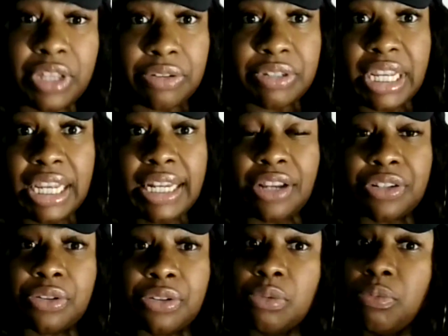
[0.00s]
their
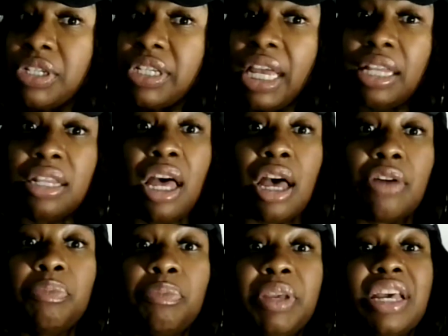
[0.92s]
teenagers, which I
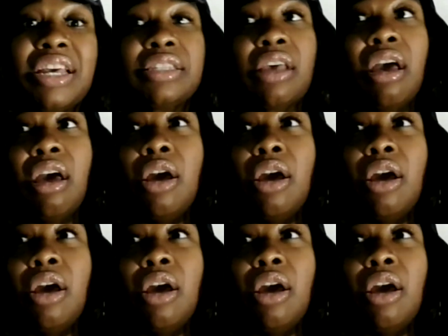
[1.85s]
love because